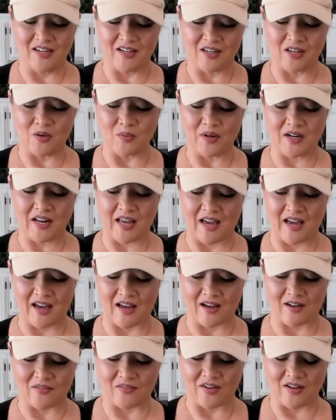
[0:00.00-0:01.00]
You want to
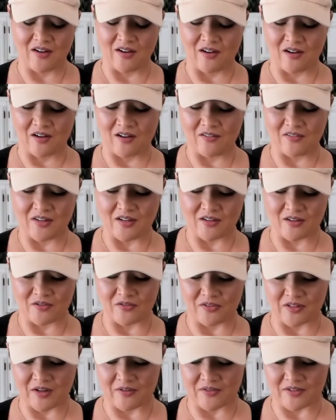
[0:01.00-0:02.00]
have all the other
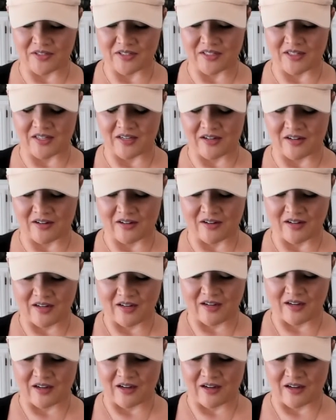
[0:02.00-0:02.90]
flavors in there.